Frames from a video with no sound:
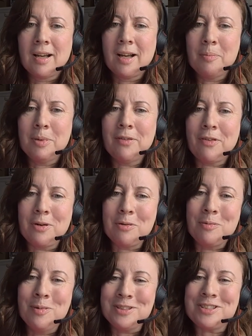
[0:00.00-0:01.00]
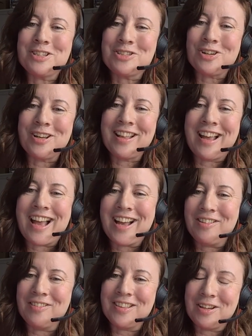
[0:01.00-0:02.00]
And if anyone wants to try that
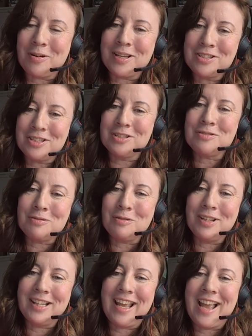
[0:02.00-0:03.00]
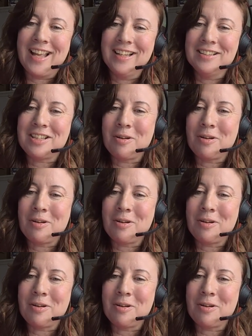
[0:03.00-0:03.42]
out, the questions are all at the end.